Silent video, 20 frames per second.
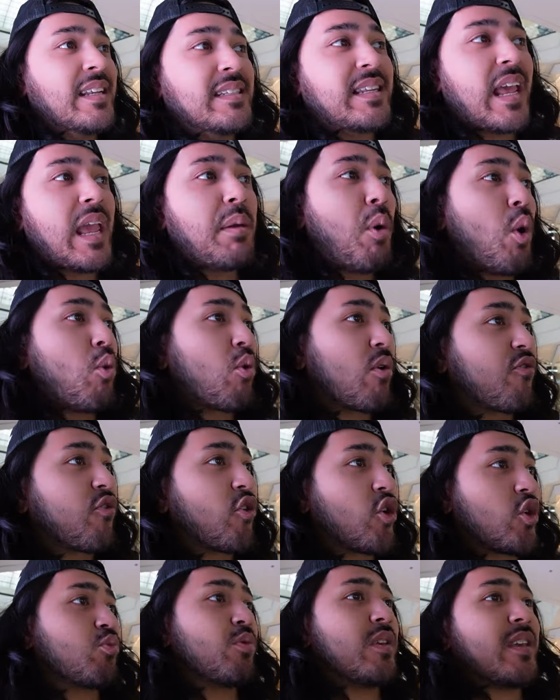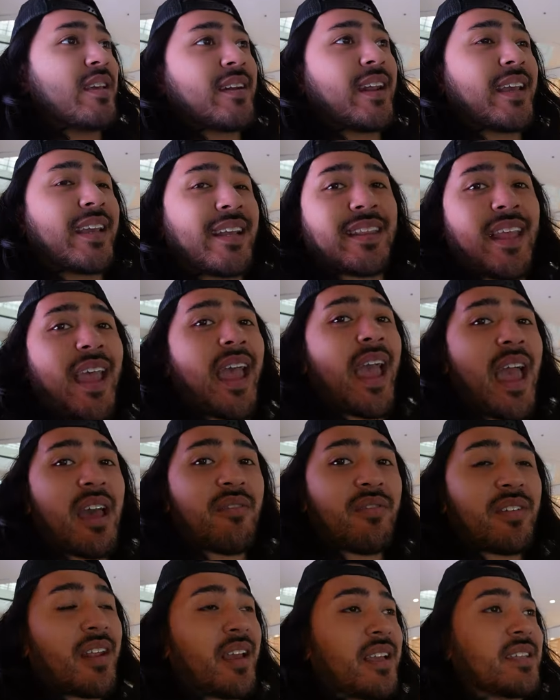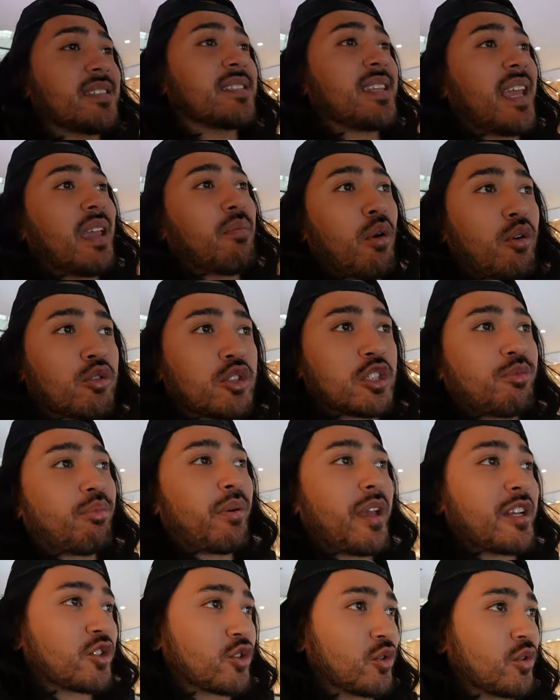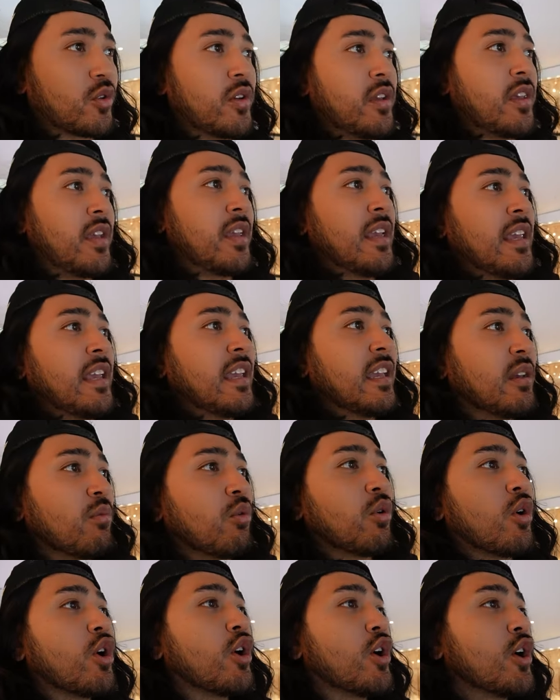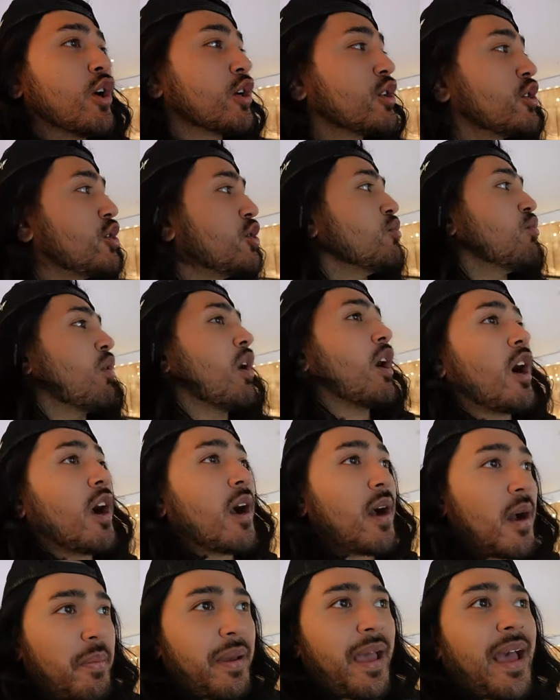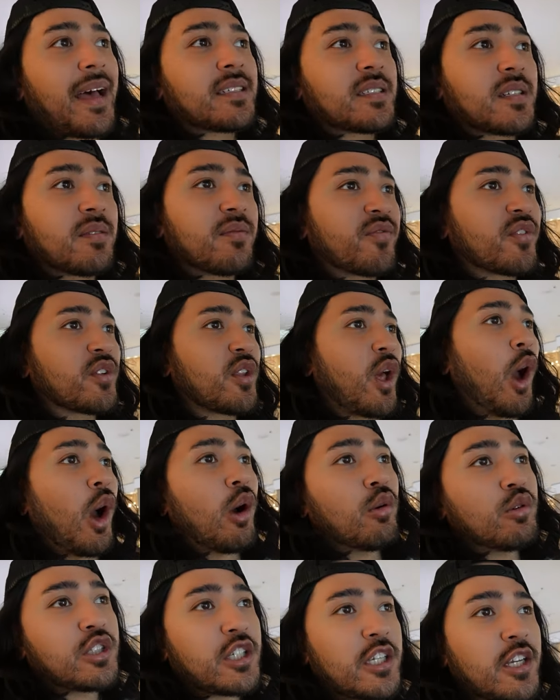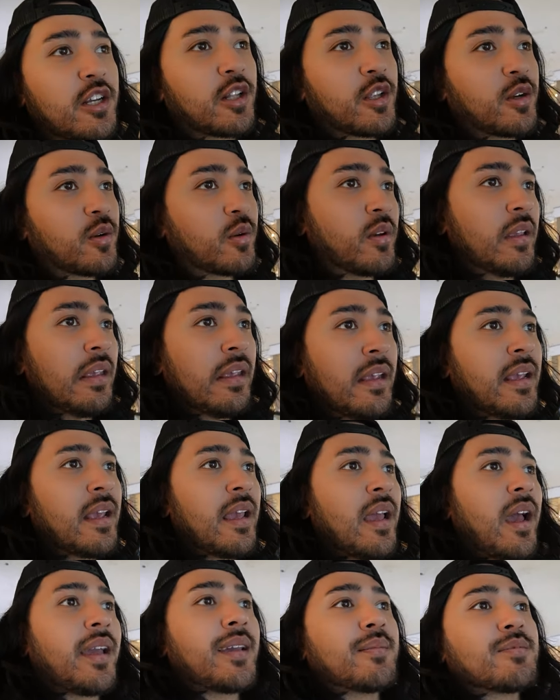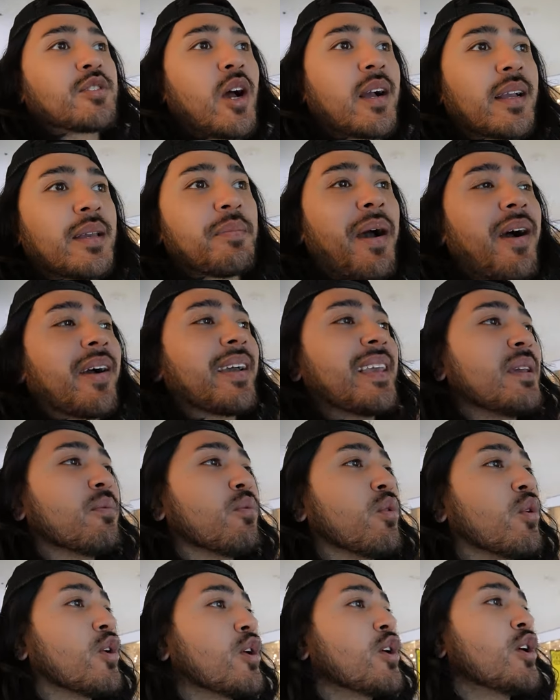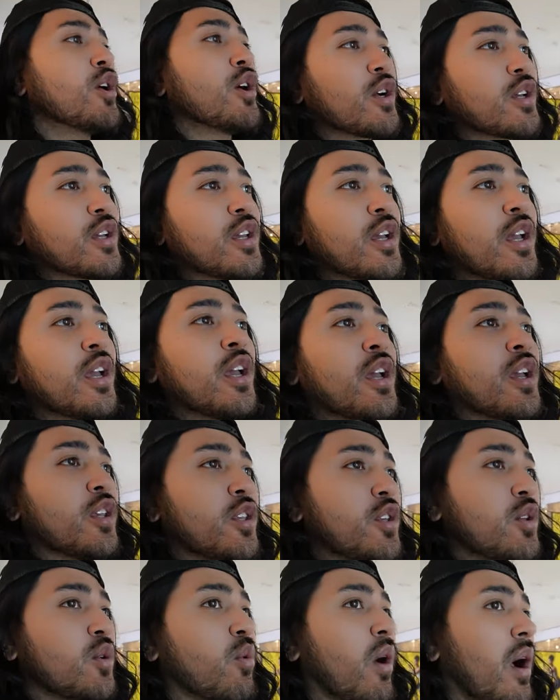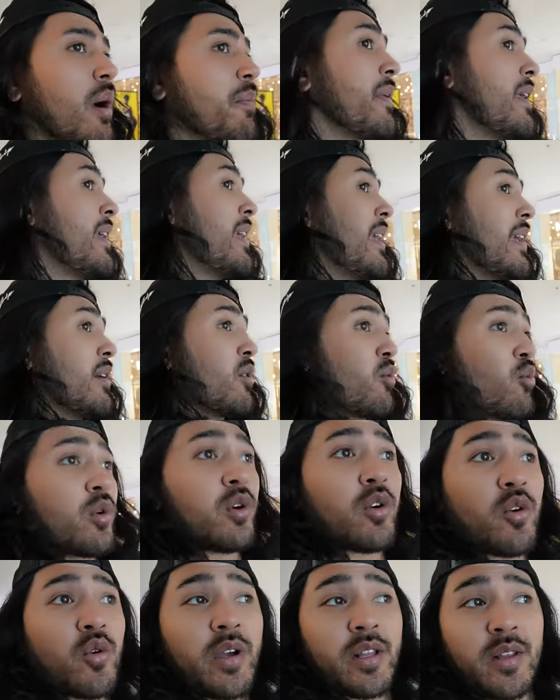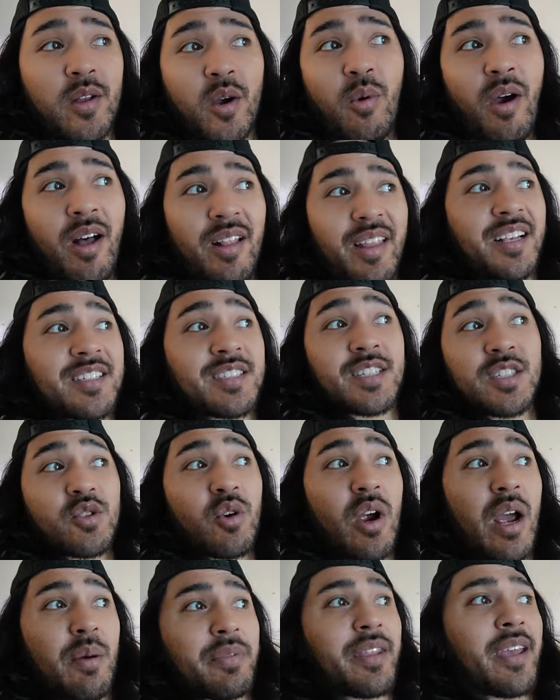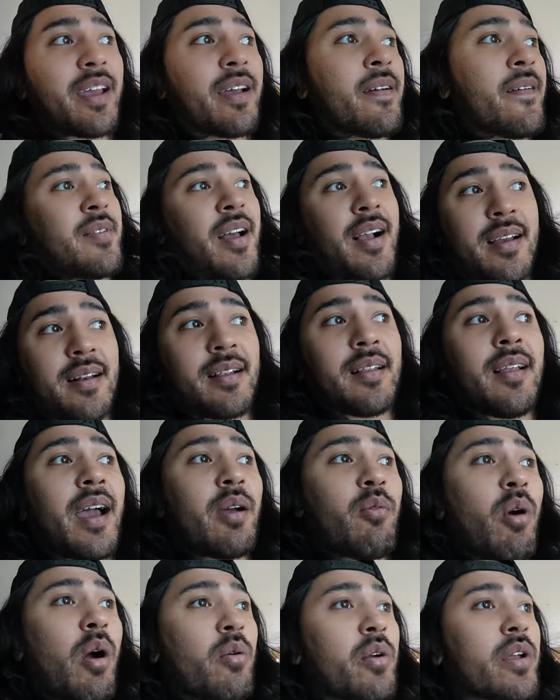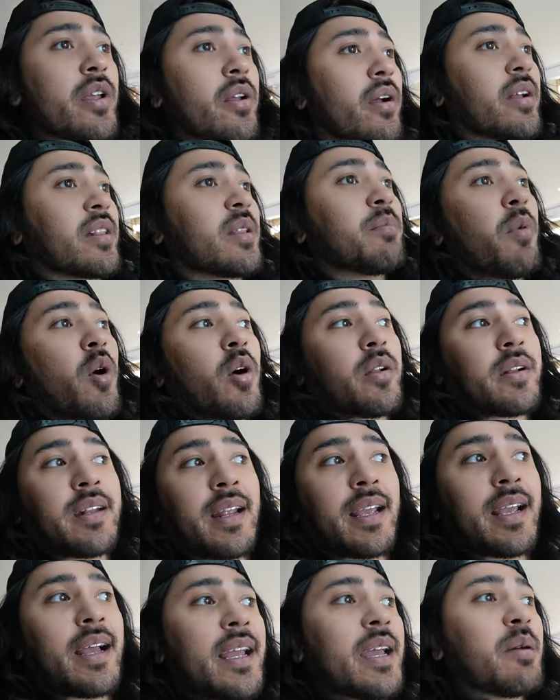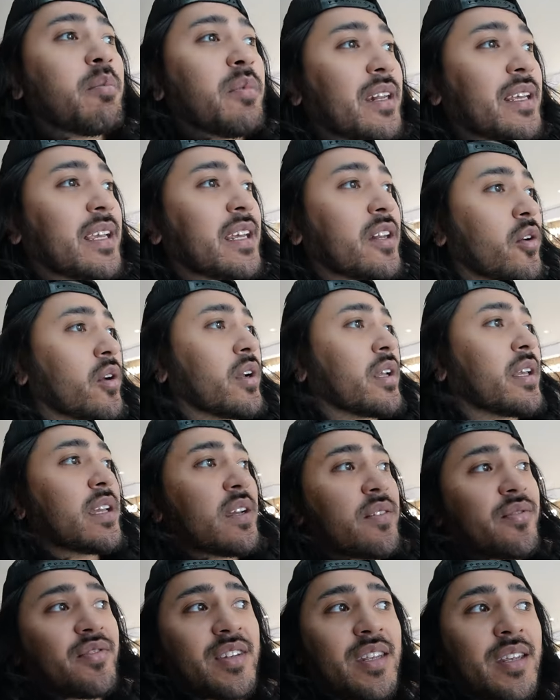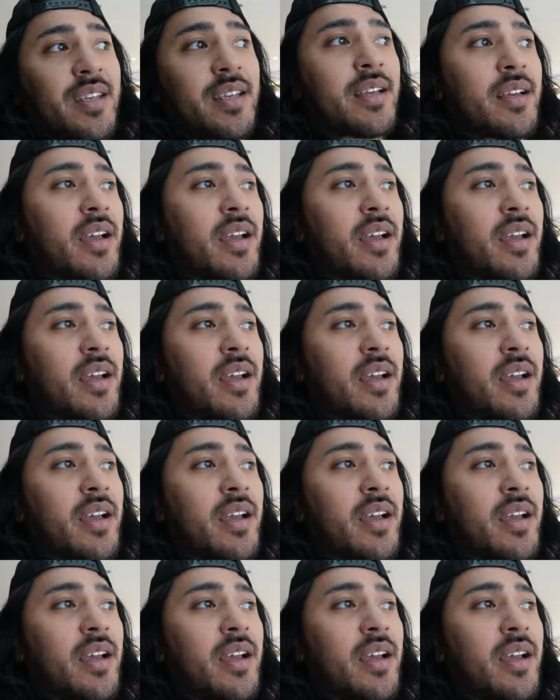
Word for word: Daymo referred me, can I get the Have a Nice Daymo special? He will hook you up. Ask him for the O G glue. I am talking about he will hook you up. Real quick though, while Lexi's grabbing that, not gonna lie, while we're here at the mall today, I am gonna get her a gift.